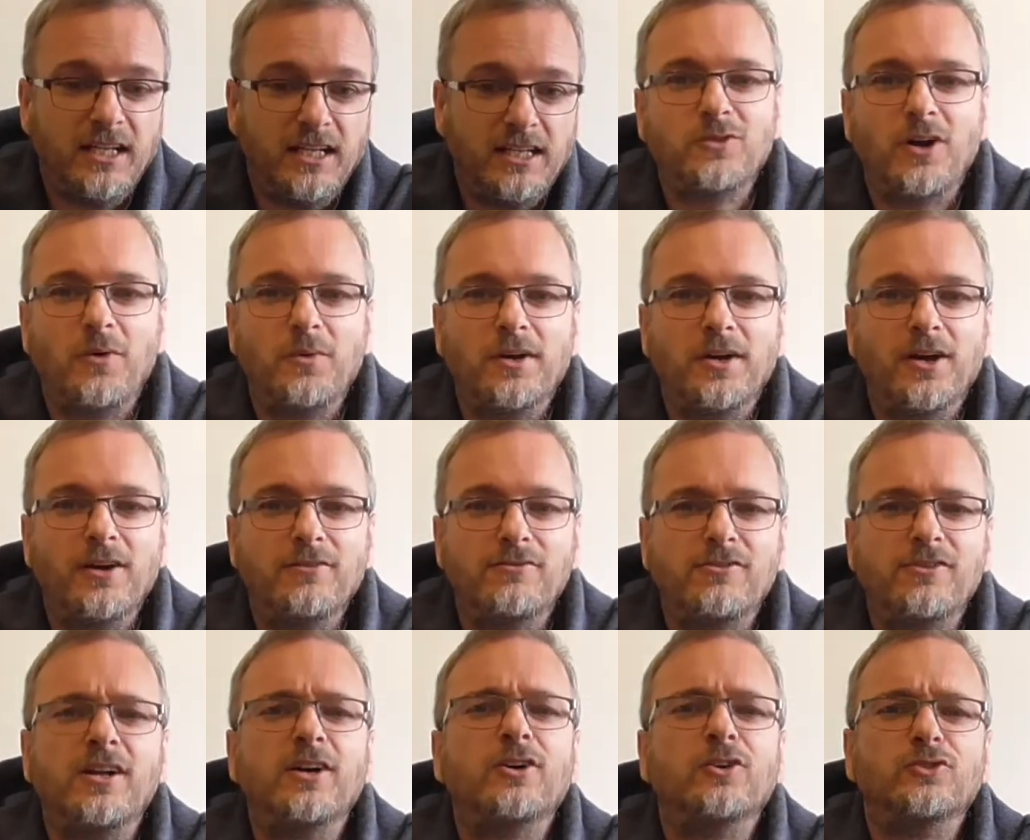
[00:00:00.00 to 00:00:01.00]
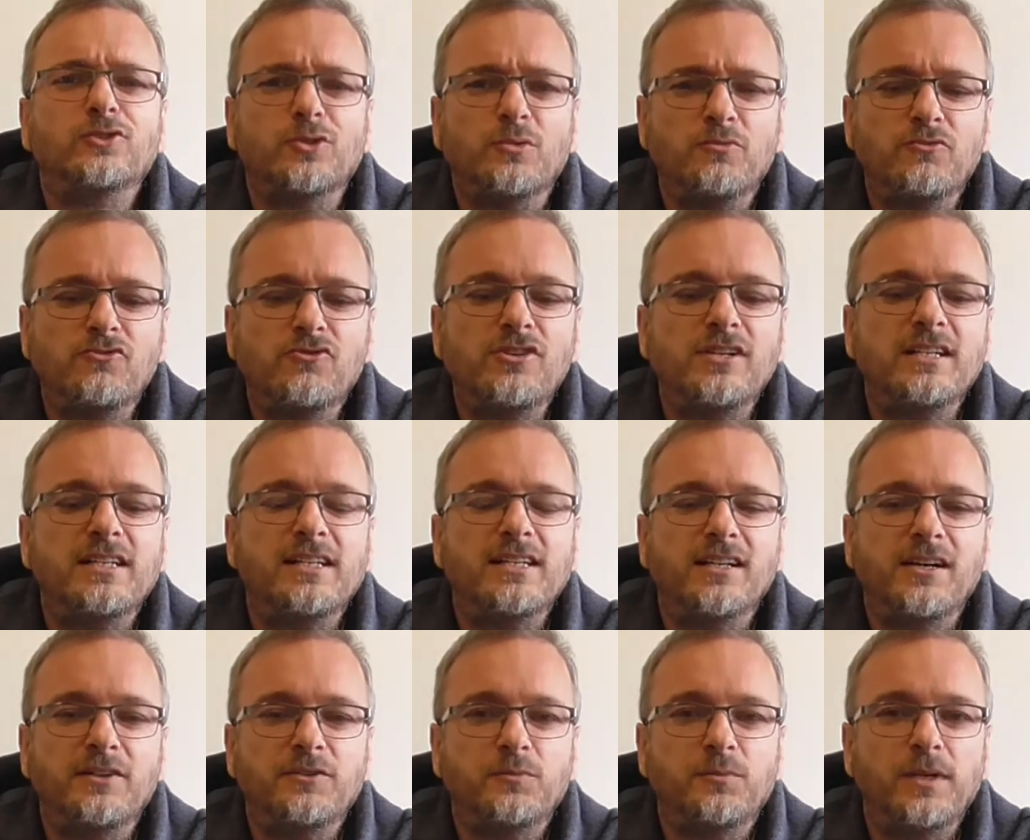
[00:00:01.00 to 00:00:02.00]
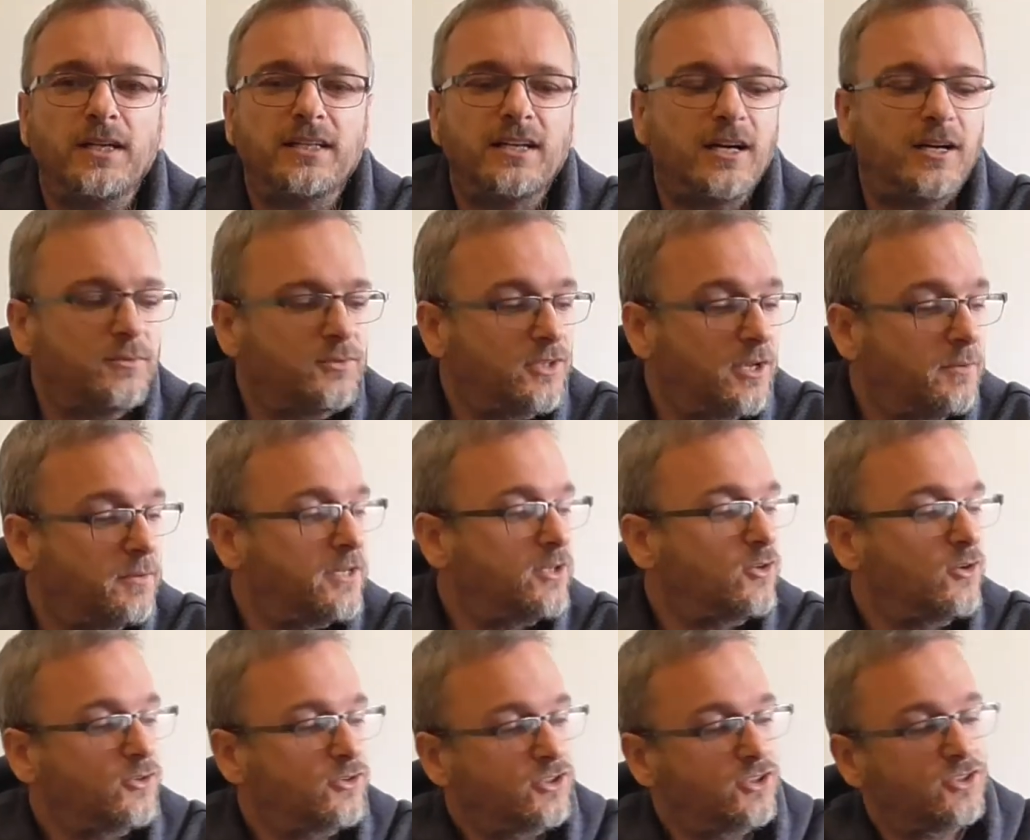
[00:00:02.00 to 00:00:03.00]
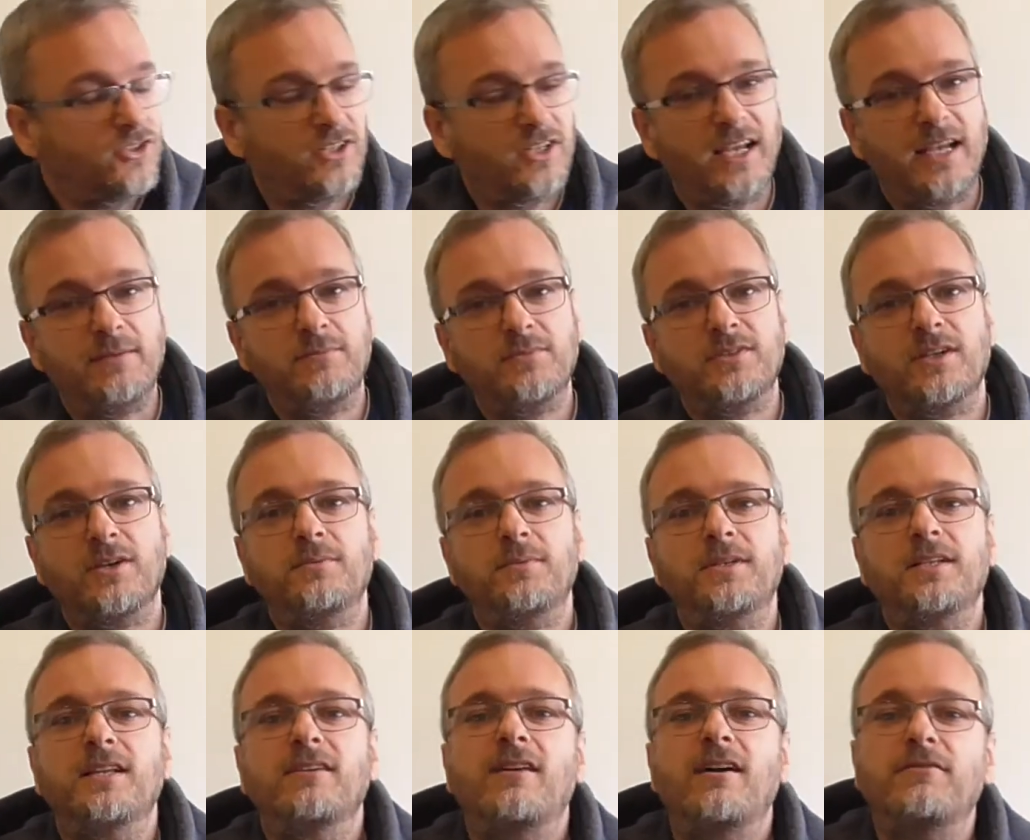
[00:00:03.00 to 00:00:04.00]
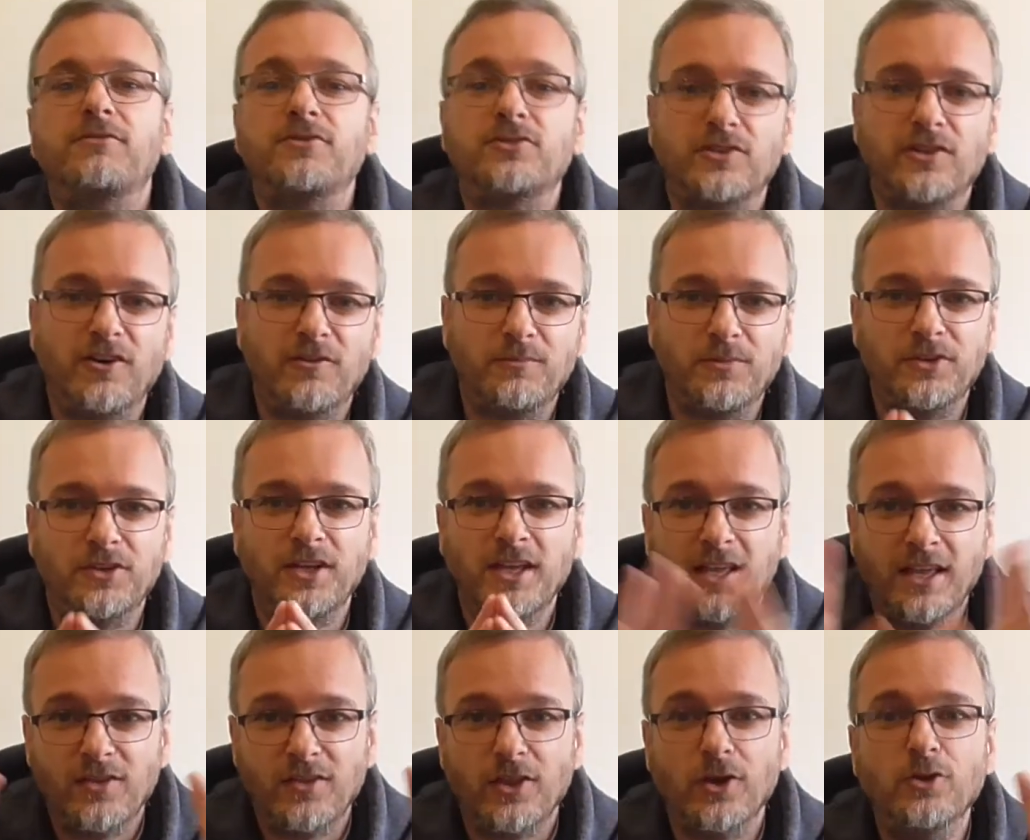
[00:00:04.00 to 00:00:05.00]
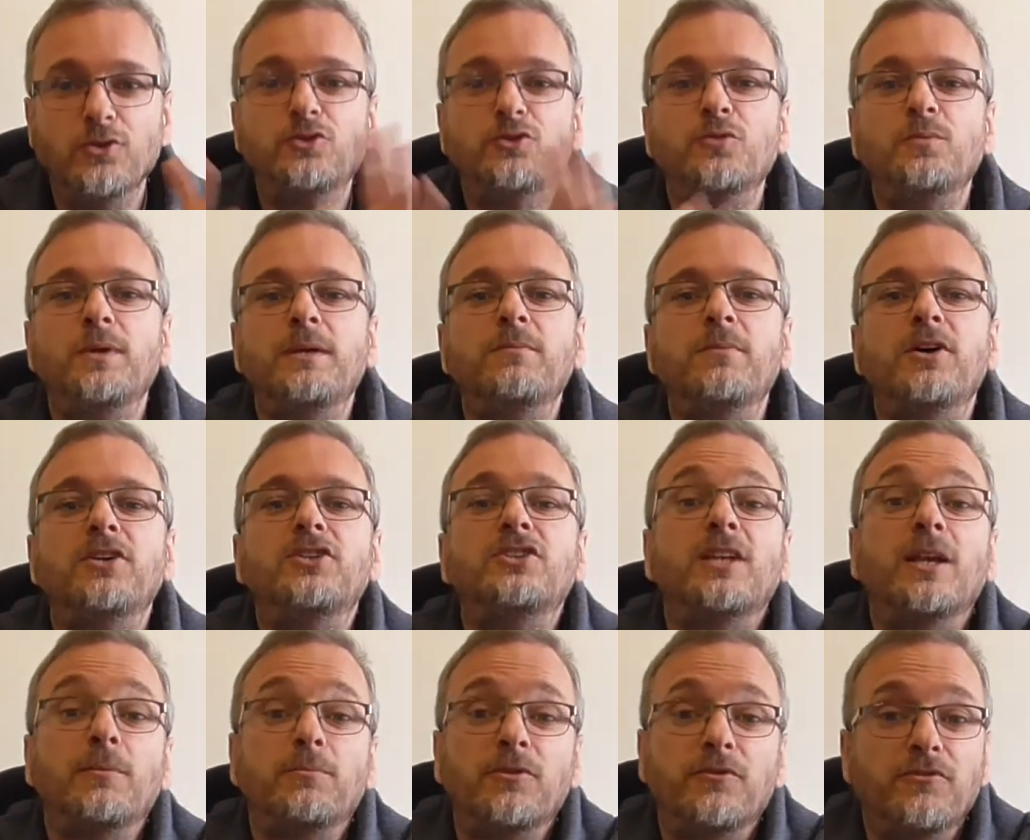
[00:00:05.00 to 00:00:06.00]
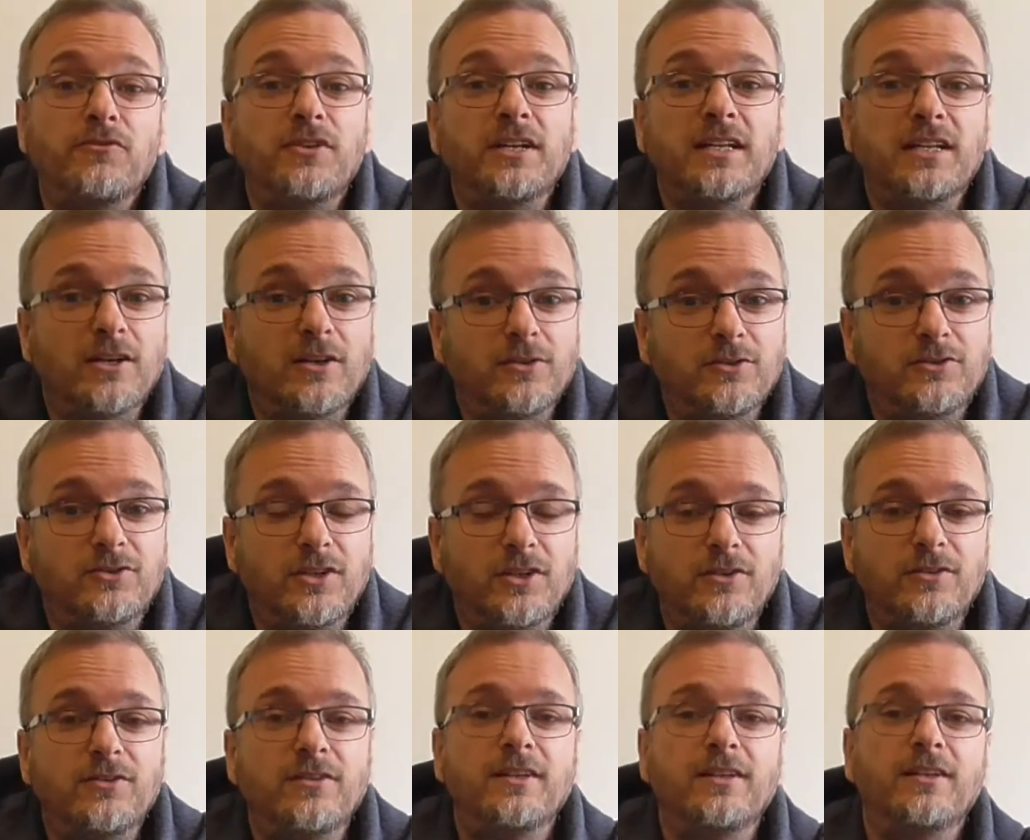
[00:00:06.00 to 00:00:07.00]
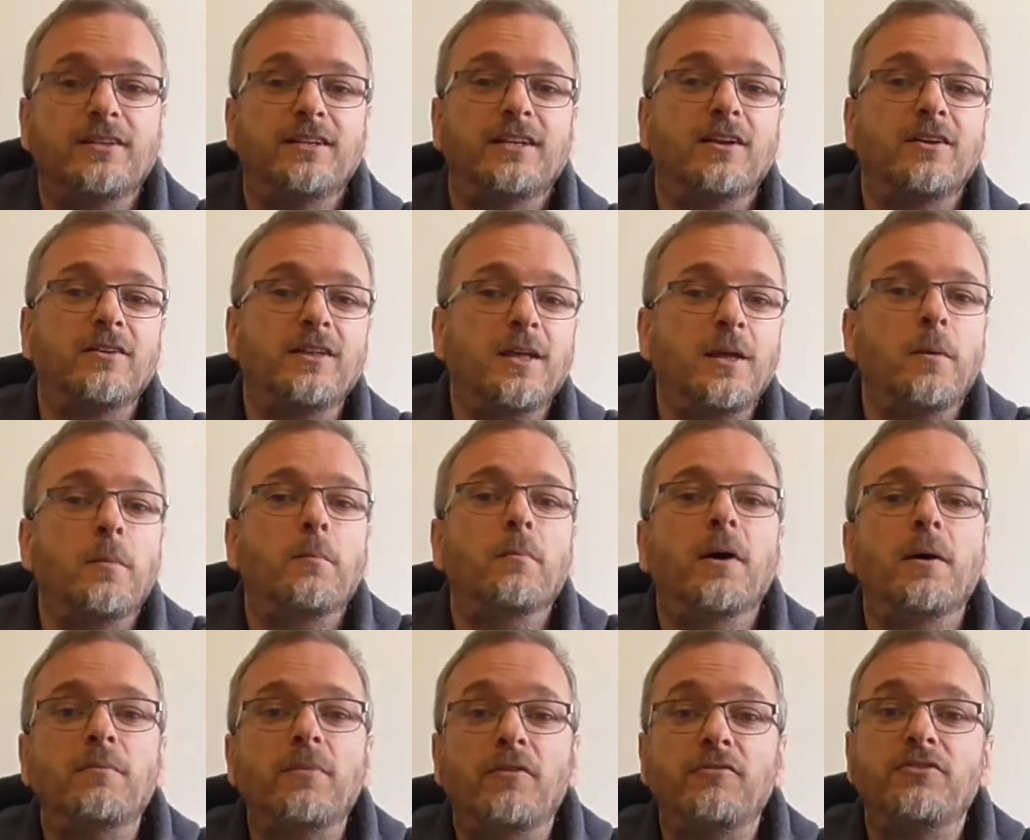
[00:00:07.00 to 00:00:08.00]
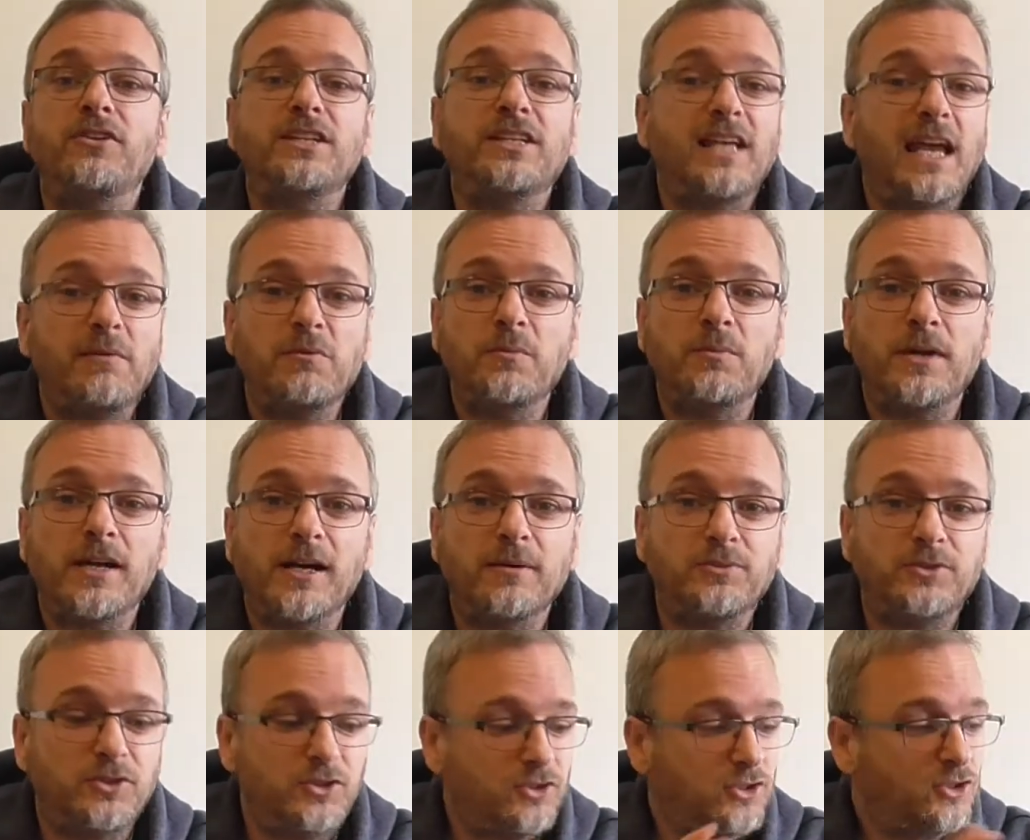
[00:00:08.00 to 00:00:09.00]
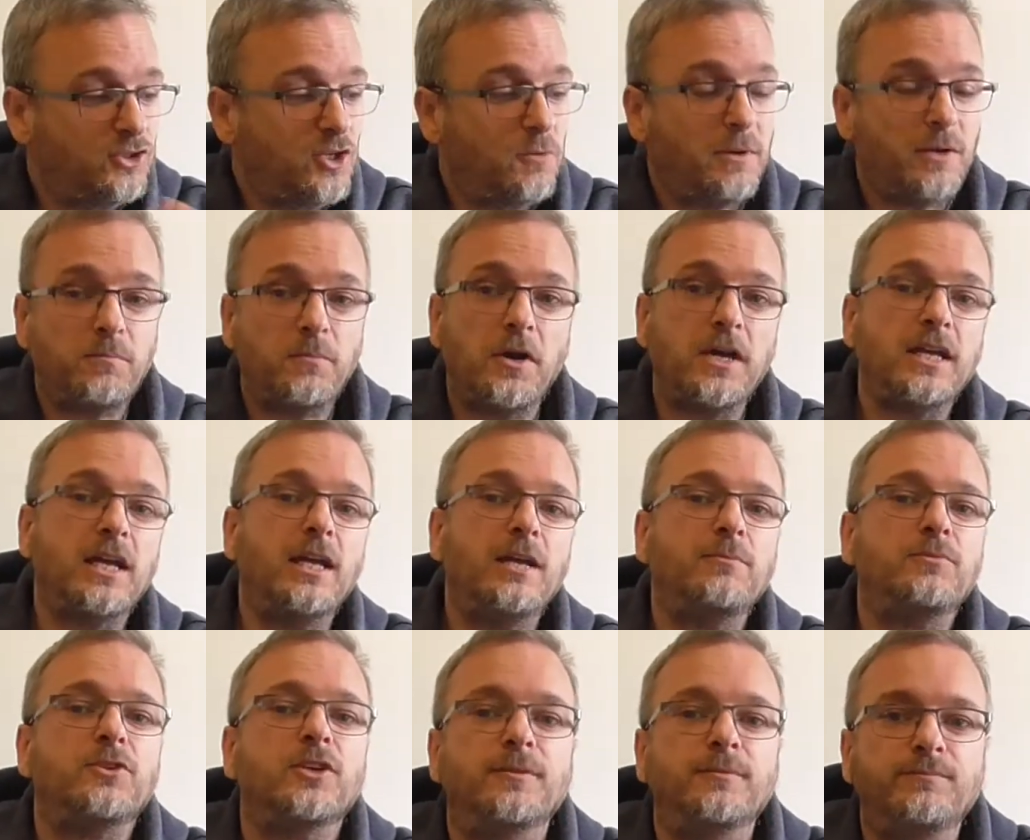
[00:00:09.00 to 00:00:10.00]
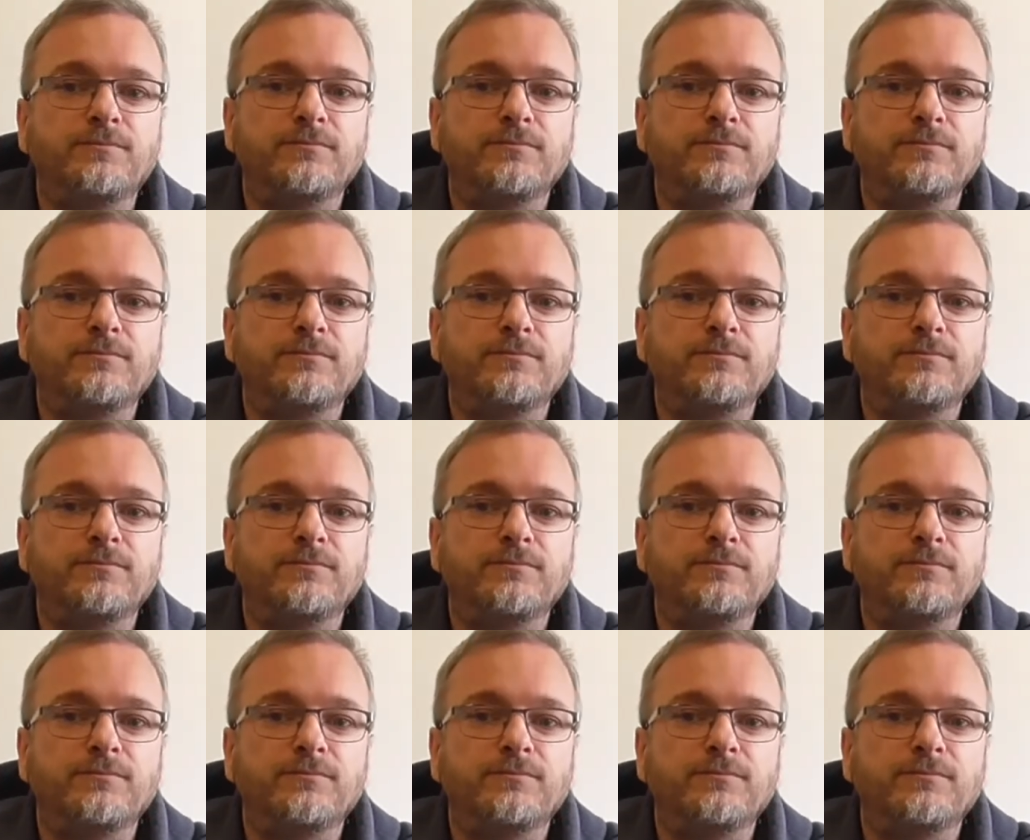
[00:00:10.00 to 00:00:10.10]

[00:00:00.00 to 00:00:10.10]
So I went over and I got some really nice pickups. I mean, not just games, I mean, there are other stuff, but those will be my separate videos. So, you know, my monthly gaming pickups is just about my games.